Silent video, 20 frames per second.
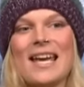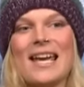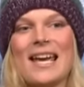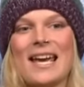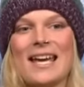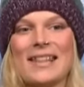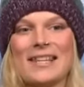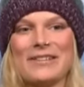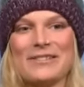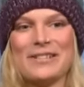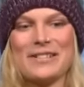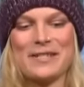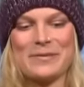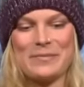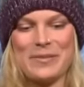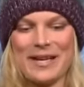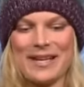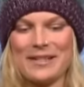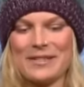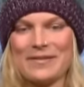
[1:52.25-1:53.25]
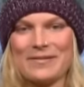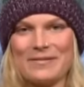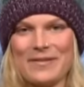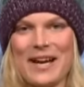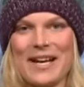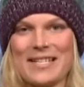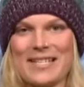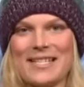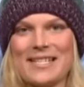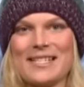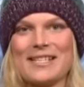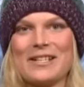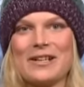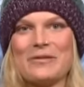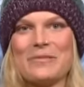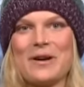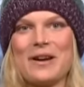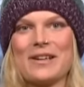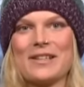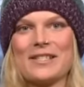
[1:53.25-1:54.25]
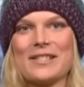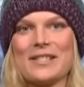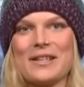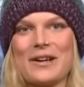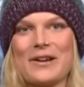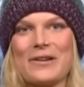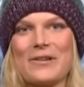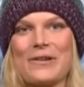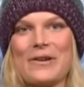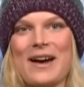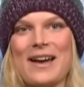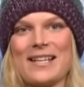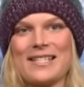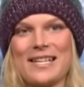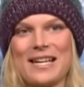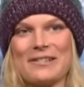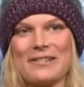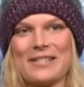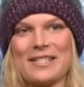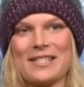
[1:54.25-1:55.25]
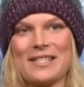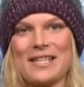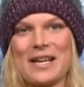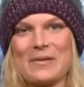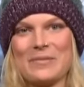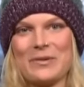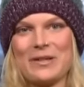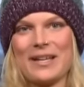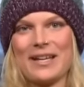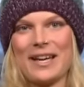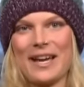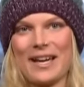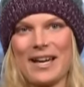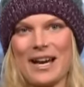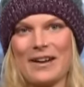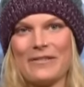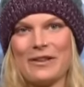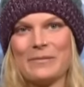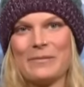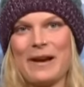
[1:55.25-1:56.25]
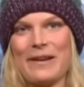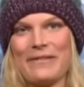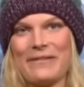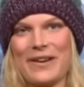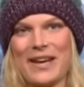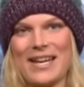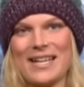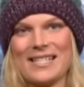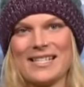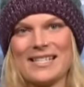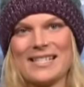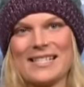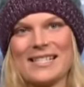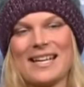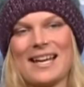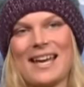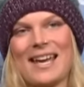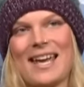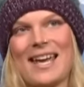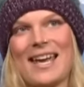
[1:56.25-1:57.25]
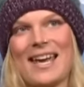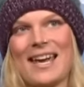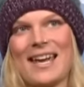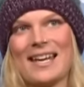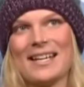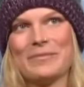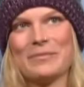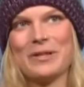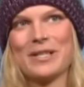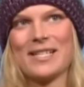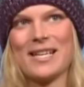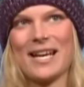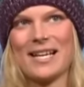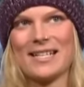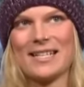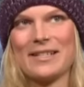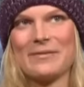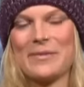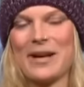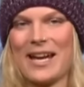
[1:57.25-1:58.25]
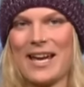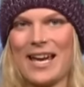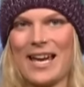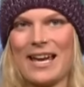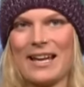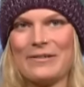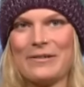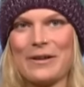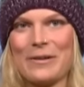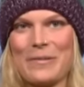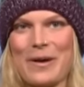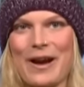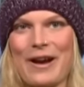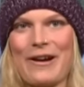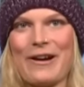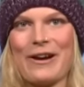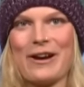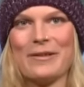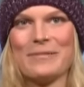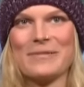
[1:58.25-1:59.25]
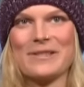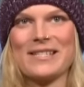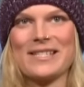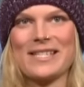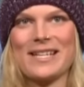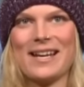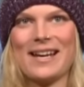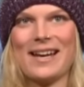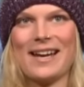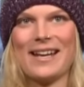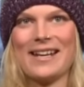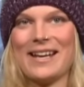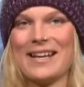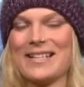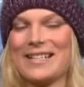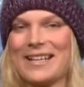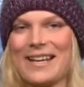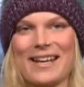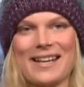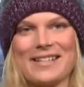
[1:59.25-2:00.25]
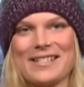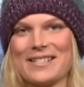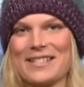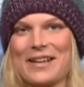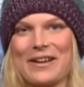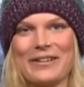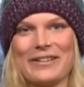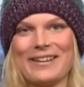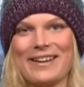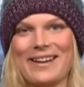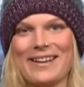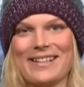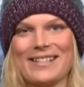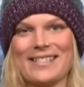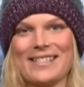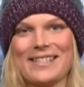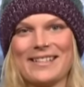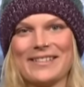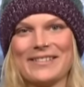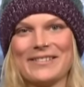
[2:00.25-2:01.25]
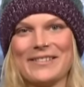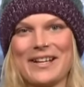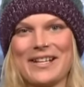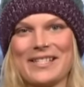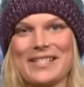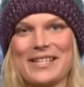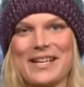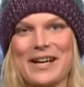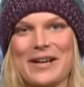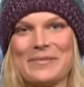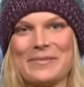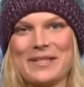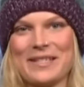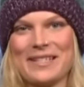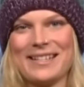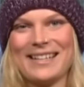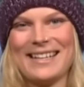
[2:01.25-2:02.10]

and there was big icy snowballs. So as I was tumbling, I covered my face and protected my head with my arms, uh, and I kind of just held on until I stopped.